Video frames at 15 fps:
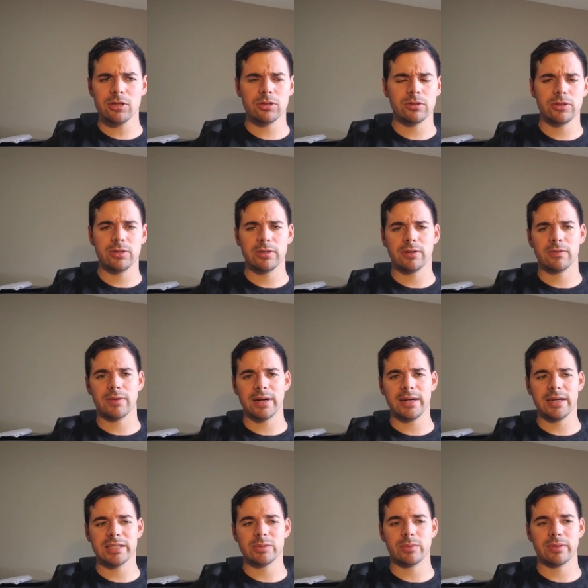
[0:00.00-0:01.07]
Or are you going to
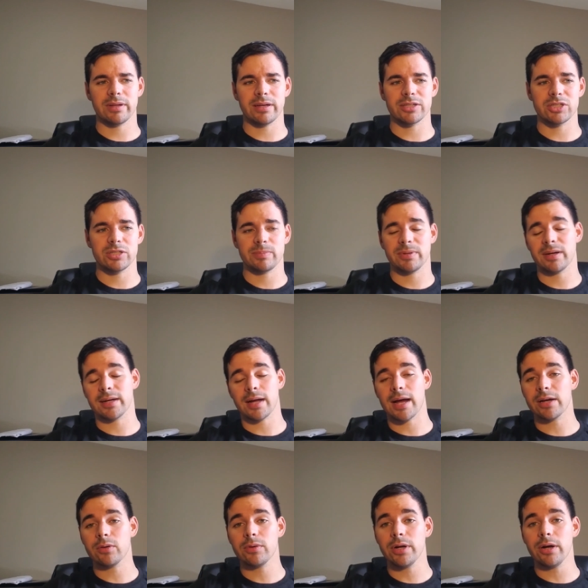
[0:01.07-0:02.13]
finance with us? Just be like, I
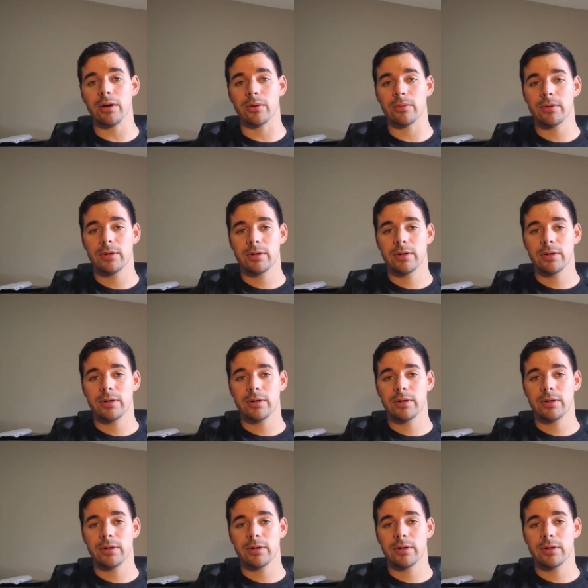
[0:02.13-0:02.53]
don't know.